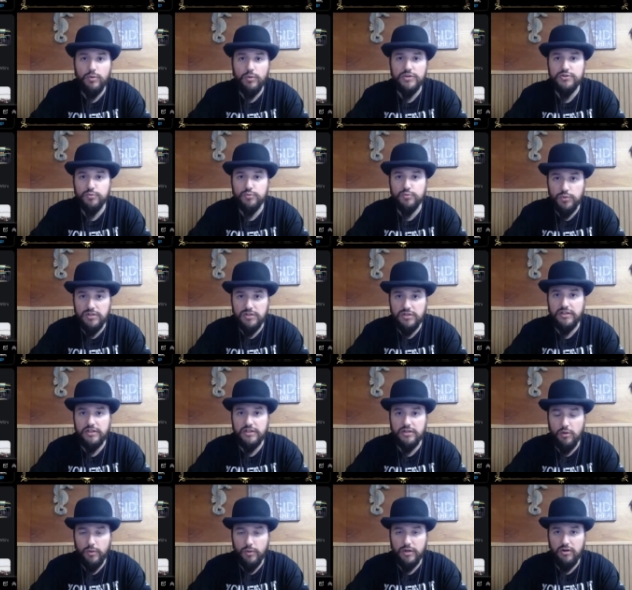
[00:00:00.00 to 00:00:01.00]
what's really
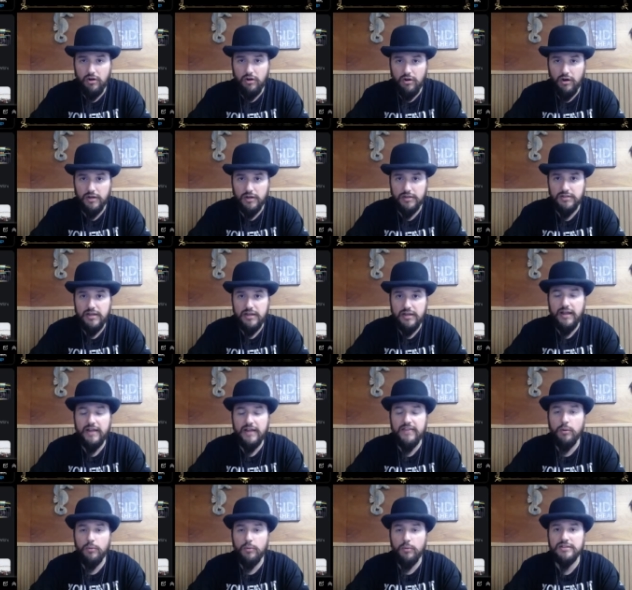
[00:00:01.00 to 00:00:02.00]
going on
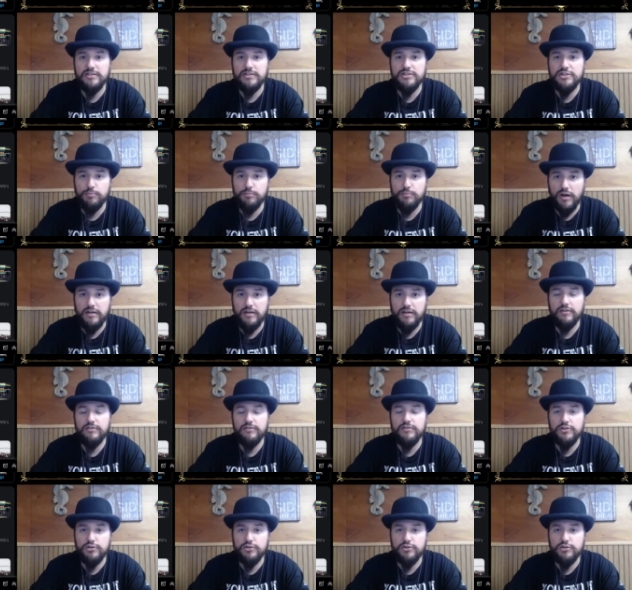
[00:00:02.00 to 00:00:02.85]
and that we can spread the